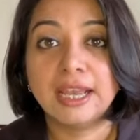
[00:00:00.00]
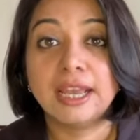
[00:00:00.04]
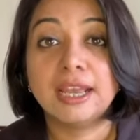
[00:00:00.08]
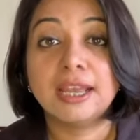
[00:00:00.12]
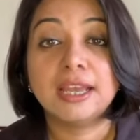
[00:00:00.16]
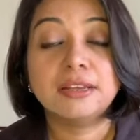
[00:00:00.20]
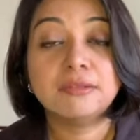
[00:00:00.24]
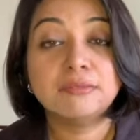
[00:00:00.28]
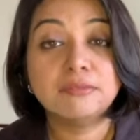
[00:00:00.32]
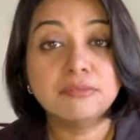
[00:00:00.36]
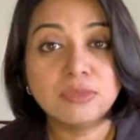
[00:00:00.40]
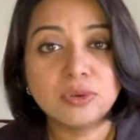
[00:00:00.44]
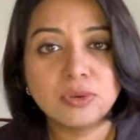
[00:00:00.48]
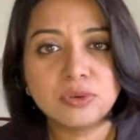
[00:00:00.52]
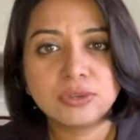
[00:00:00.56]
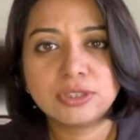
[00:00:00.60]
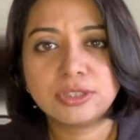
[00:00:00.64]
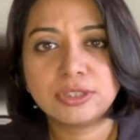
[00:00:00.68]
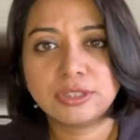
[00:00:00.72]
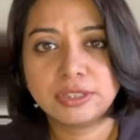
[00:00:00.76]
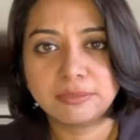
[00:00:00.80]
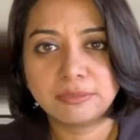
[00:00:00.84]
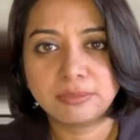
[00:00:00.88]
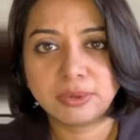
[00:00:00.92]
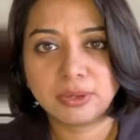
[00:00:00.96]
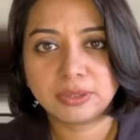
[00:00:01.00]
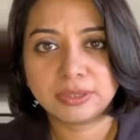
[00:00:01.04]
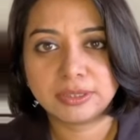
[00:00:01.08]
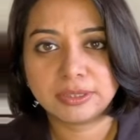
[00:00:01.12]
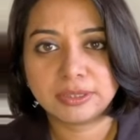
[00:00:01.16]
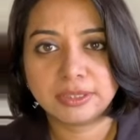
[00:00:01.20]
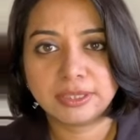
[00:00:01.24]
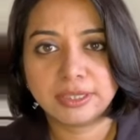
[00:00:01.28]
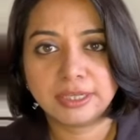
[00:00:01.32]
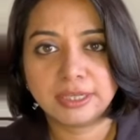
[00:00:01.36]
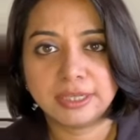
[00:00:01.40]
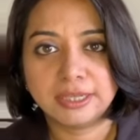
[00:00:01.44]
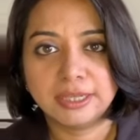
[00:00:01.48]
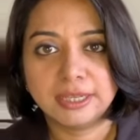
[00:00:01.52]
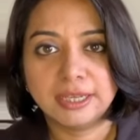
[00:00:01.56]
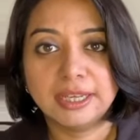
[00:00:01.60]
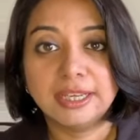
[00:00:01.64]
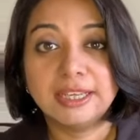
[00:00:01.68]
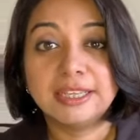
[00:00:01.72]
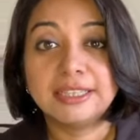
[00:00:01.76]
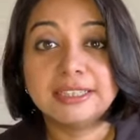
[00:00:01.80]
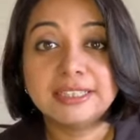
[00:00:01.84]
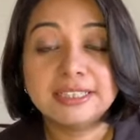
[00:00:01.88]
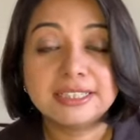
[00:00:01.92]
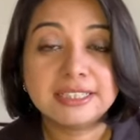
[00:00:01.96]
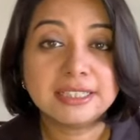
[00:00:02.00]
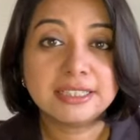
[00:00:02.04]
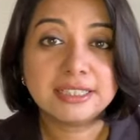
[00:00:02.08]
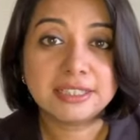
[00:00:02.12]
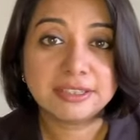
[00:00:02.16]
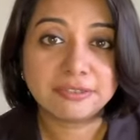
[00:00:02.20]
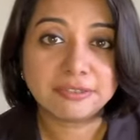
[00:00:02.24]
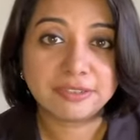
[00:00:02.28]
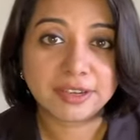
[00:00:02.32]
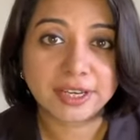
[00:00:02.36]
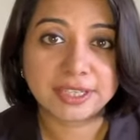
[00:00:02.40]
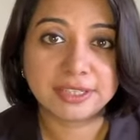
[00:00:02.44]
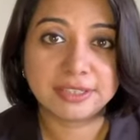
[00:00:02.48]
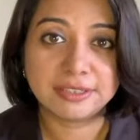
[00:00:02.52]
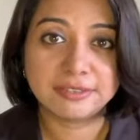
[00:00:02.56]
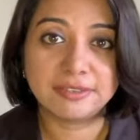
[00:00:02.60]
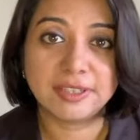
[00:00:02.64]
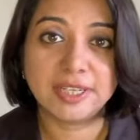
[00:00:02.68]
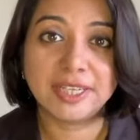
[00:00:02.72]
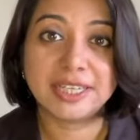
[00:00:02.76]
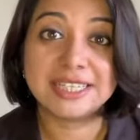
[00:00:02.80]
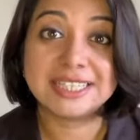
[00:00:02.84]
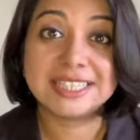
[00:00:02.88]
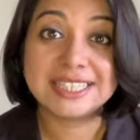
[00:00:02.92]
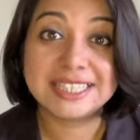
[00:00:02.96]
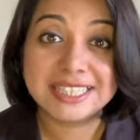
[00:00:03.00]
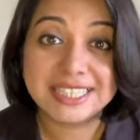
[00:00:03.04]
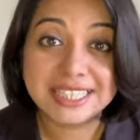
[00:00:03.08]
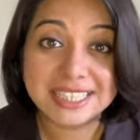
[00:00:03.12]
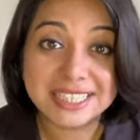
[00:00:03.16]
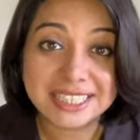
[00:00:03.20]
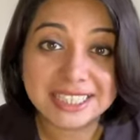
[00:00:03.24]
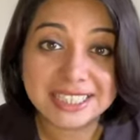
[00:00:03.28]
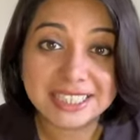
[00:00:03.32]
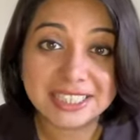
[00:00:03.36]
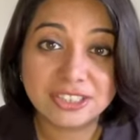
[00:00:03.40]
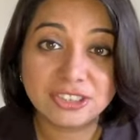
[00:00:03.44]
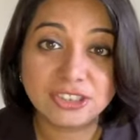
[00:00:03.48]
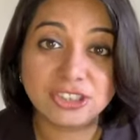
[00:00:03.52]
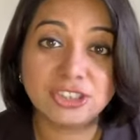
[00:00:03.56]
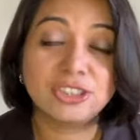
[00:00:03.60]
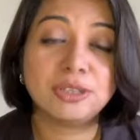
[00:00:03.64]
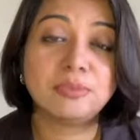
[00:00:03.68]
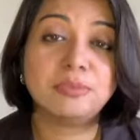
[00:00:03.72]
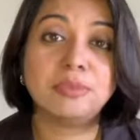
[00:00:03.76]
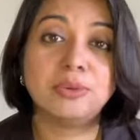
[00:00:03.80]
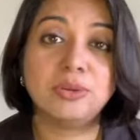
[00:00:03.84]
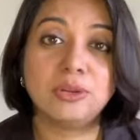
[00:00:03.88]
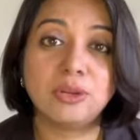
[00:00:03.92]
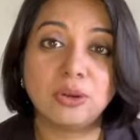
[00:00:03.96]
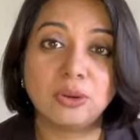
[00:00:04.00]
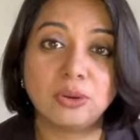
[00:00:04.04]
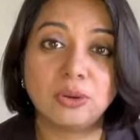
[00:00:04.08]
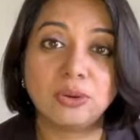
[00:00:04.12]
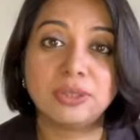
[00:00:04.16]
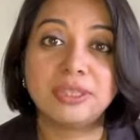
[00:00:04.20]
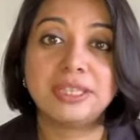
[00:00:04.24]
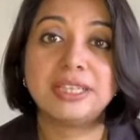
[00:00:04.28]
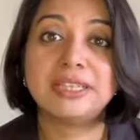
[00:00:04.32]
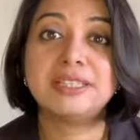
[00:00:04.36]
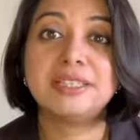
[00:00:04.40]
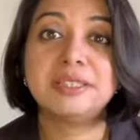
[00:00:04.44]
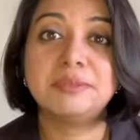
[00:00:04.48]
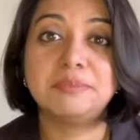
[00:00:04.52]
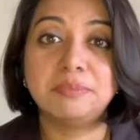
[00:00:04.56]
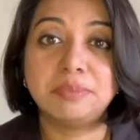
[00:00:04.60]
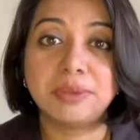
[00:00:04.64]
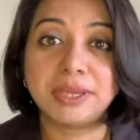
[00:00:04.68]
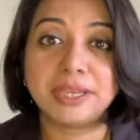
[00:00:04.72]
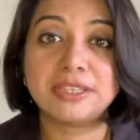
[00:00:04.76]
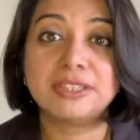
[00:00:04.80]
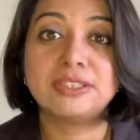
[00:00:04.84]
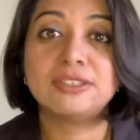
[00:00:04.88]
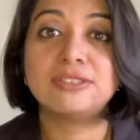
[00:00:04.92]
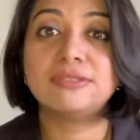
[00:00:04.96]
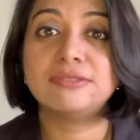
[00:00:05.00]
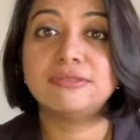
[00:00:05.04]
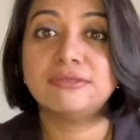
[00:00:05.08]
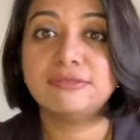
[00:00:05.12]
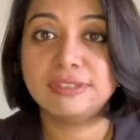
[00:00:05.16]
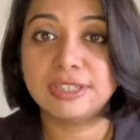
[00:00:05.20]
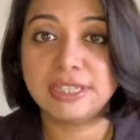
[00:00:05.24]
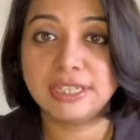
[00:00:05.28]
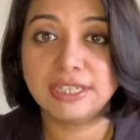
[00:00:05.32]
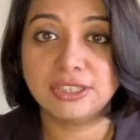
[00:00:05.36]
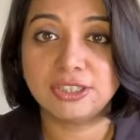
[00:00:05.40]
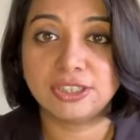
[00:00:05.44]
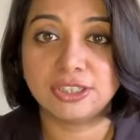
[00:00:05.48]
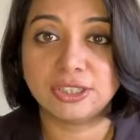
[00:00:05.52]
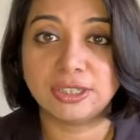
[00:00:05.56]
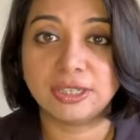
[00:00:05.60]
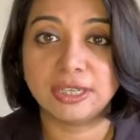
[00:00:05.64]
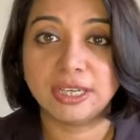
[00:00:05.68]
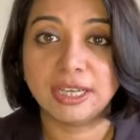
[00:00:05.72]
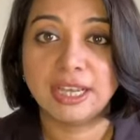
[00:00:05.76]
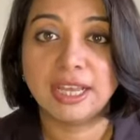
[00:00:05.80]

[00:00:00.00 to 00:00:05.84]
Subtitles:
And most importantly, this is effectively a citizenship law that is based on religion.